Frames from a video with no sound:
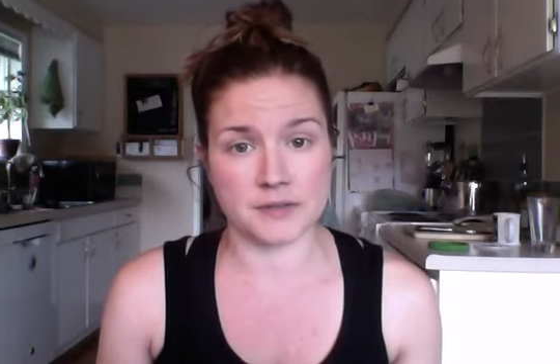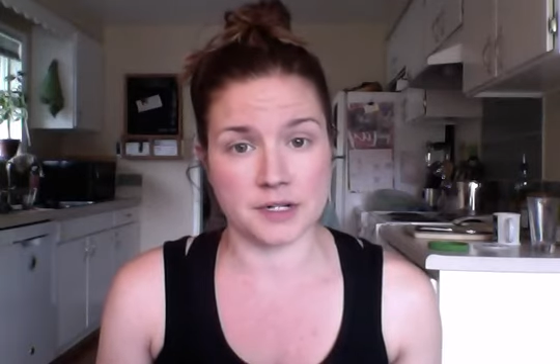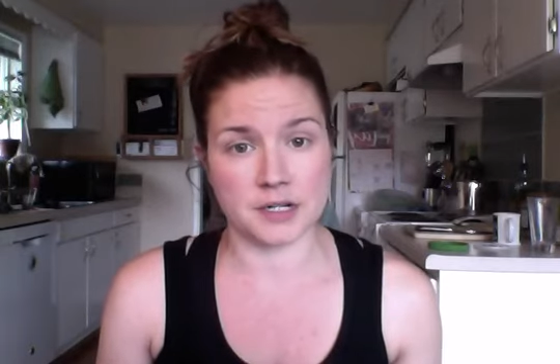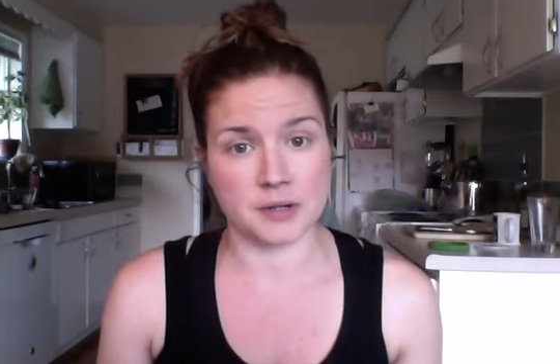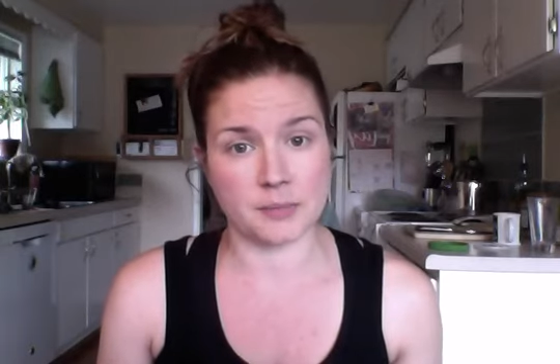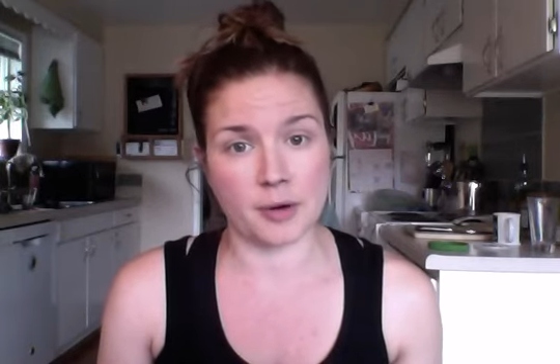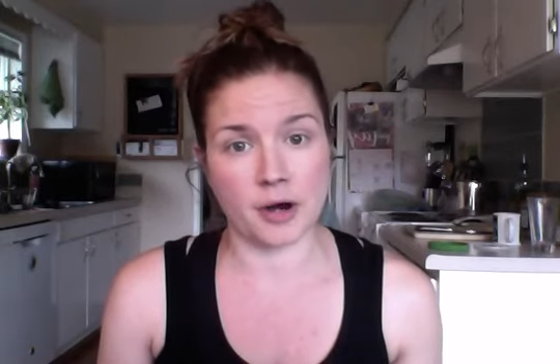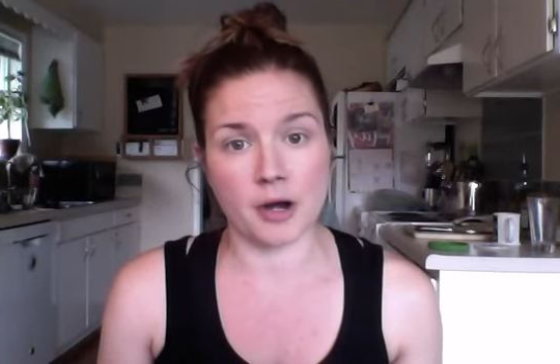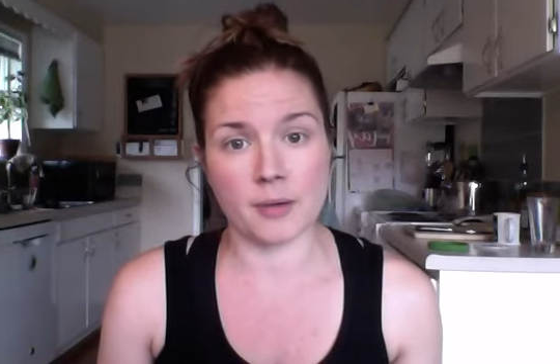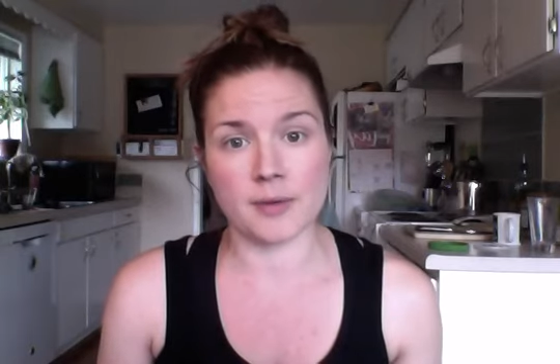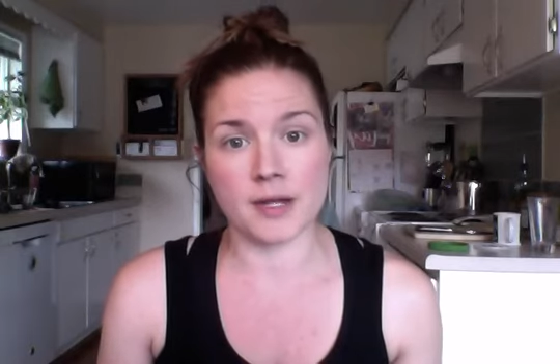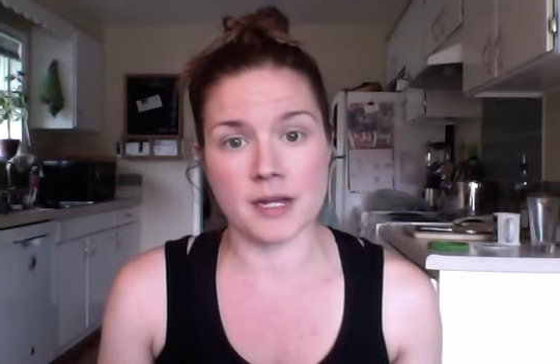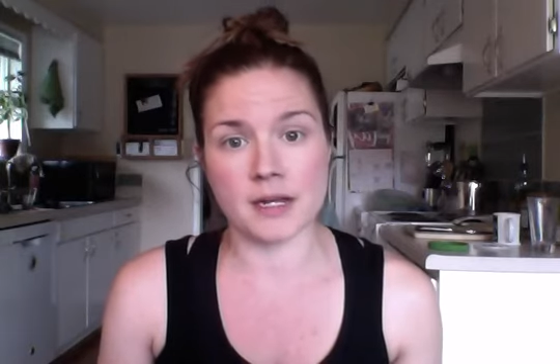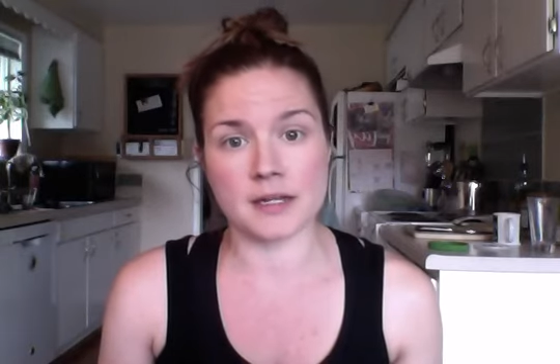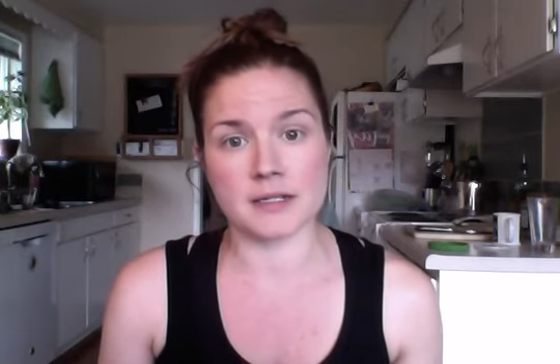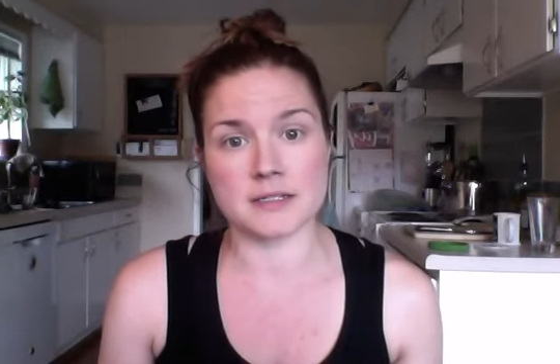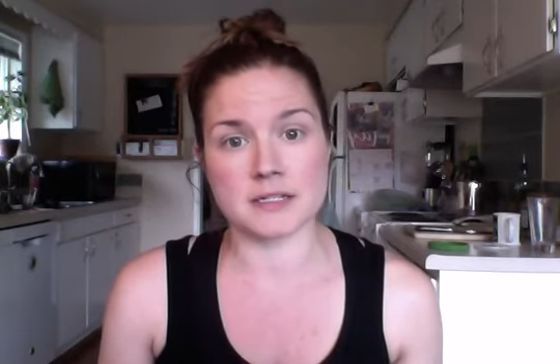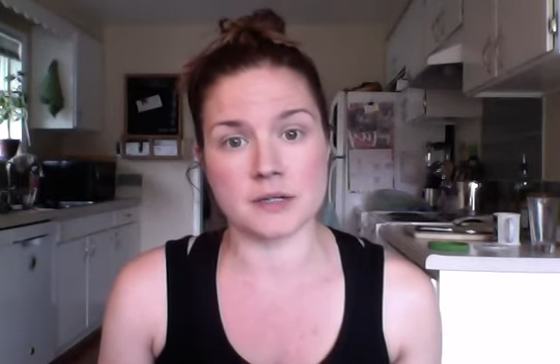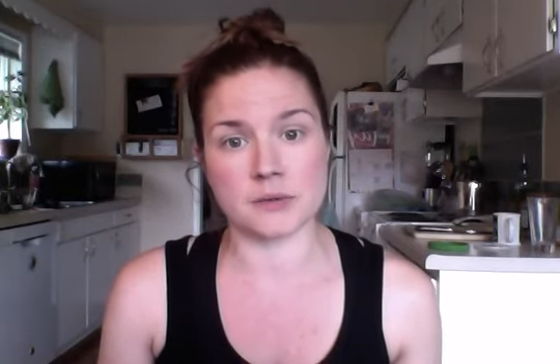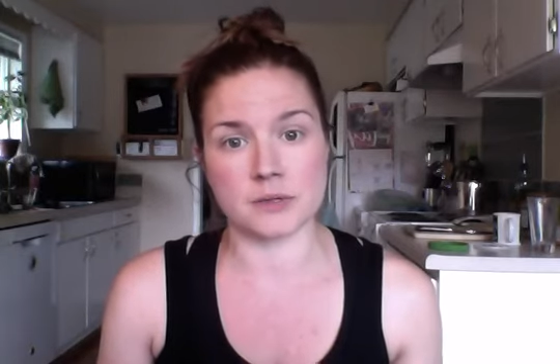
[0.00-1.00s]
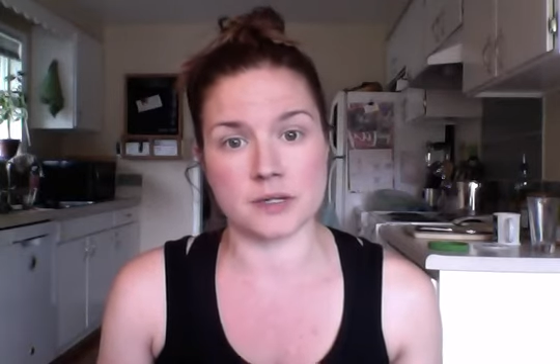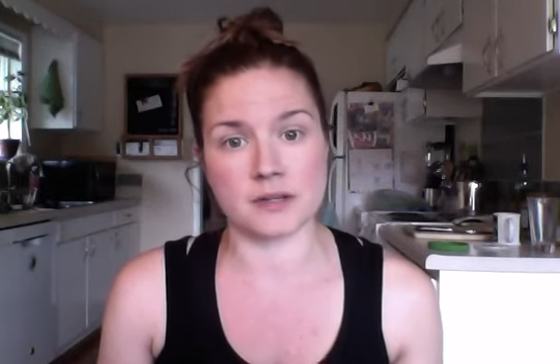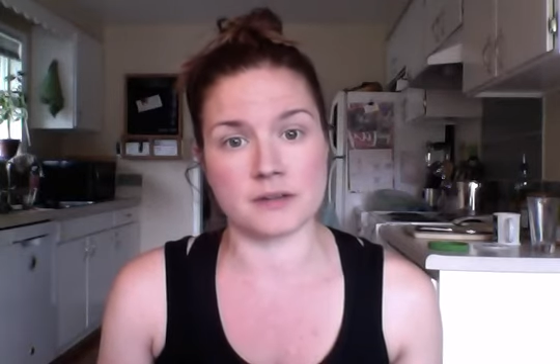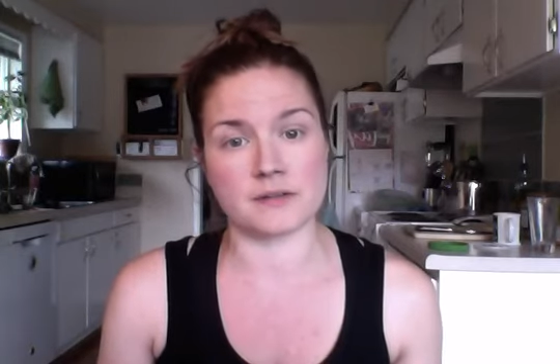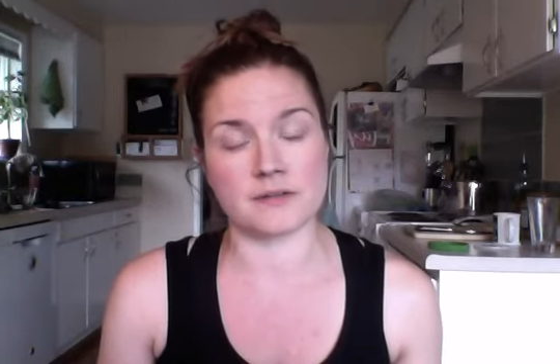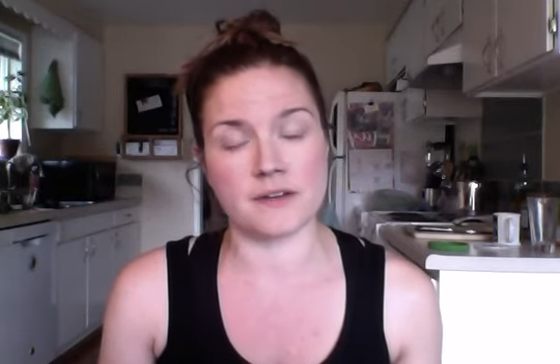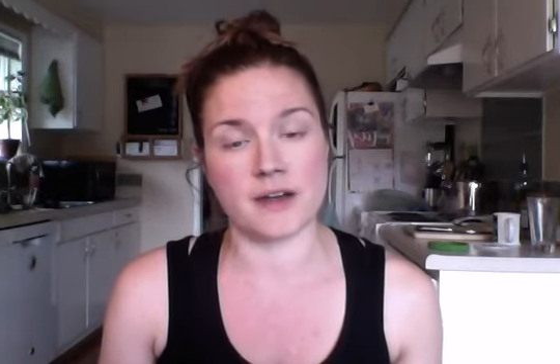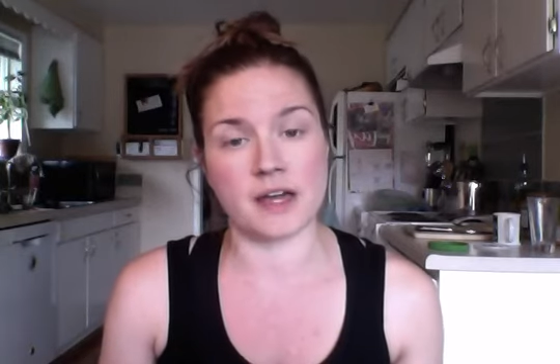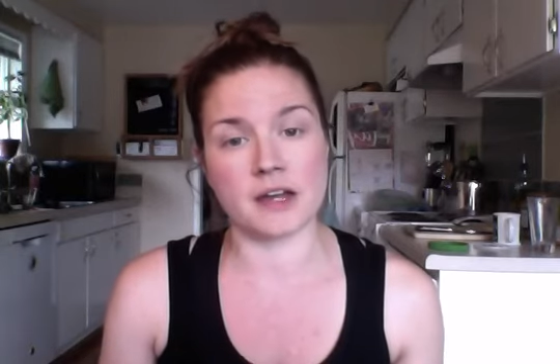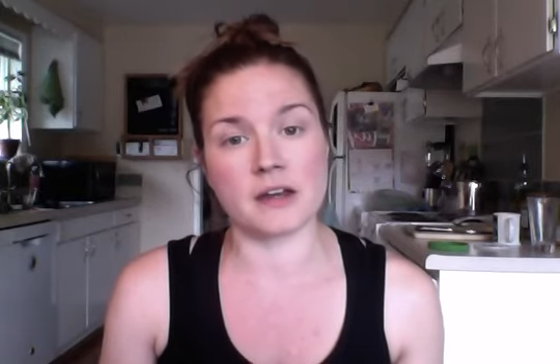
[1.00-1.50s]
in an apartment until we can
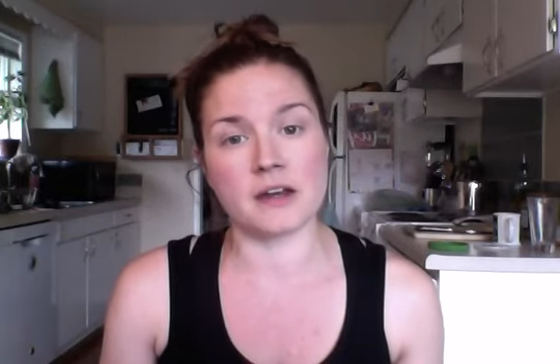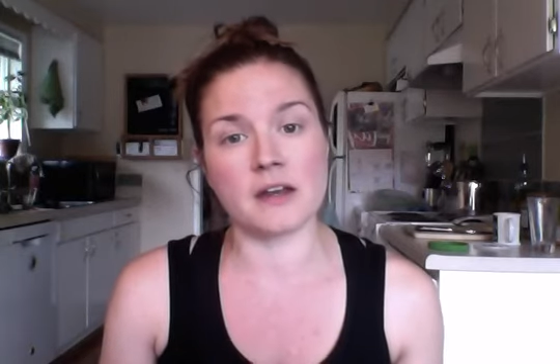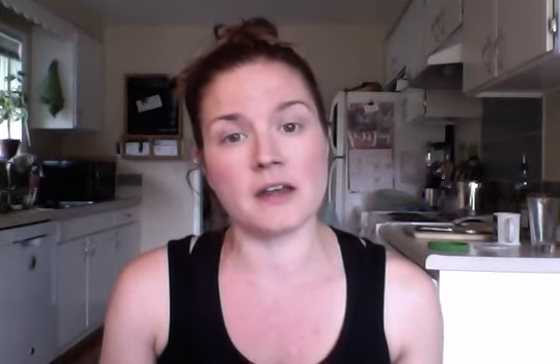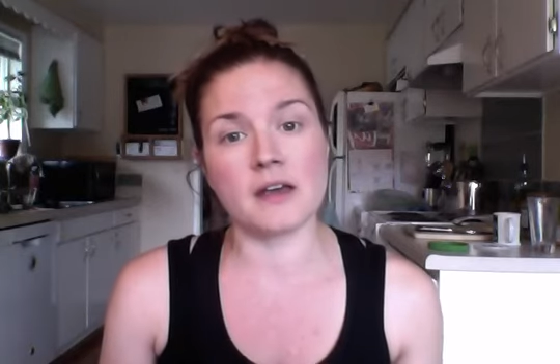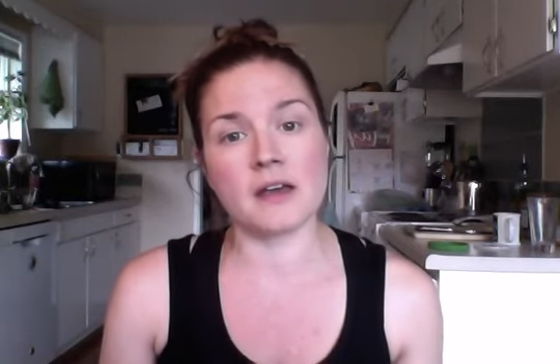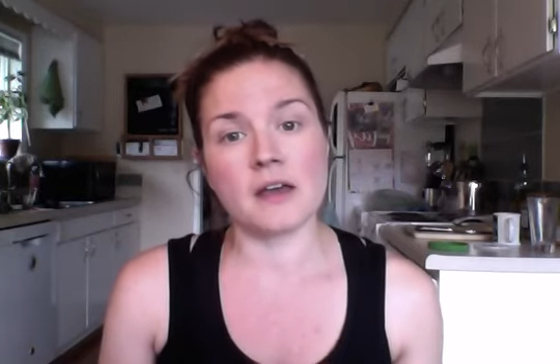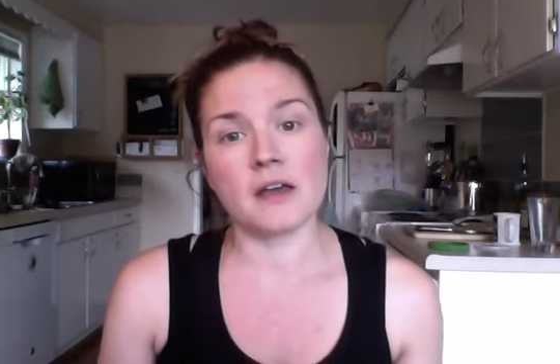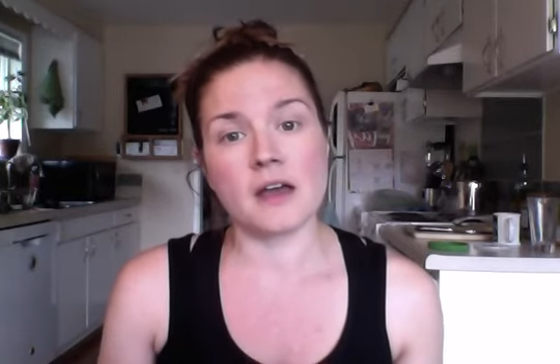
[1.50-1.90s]
find